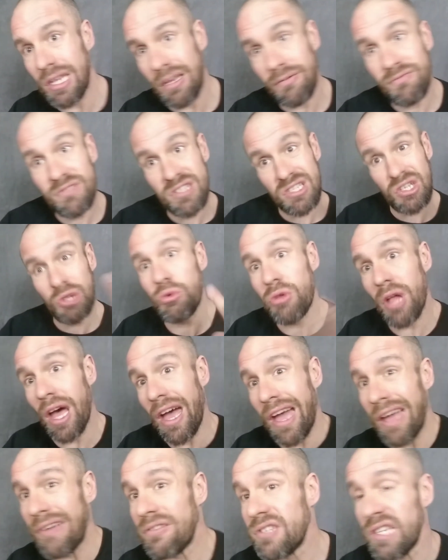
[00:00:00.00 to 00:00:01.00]
of two
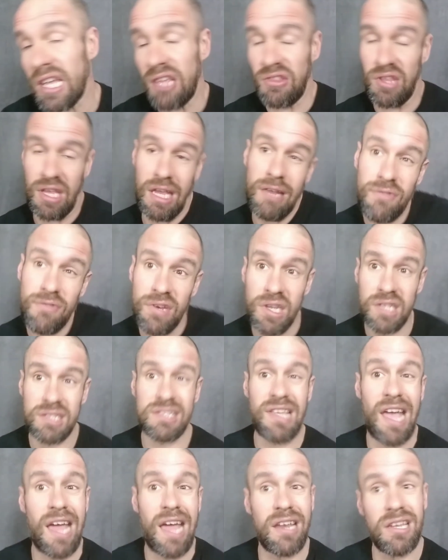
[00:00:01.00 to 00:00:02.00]
lives and the infinite
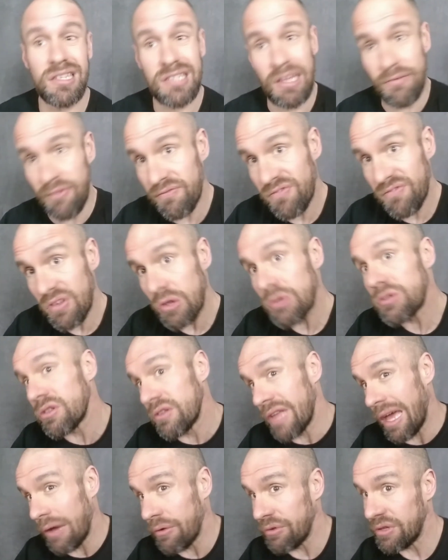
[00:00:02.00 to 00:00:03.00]
sadness of a future
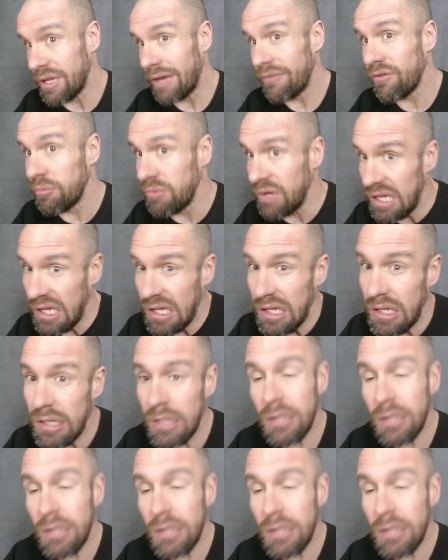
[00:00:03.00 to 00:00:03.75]
that will never be.